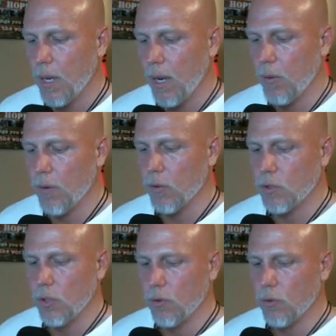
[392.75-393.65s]
however,
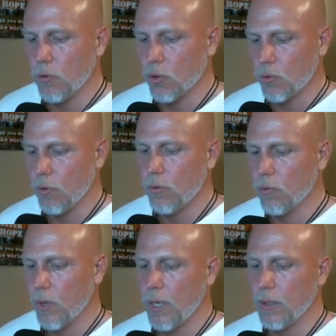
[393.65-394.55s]
true
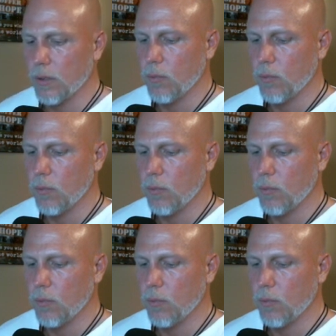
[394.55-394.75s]
greatness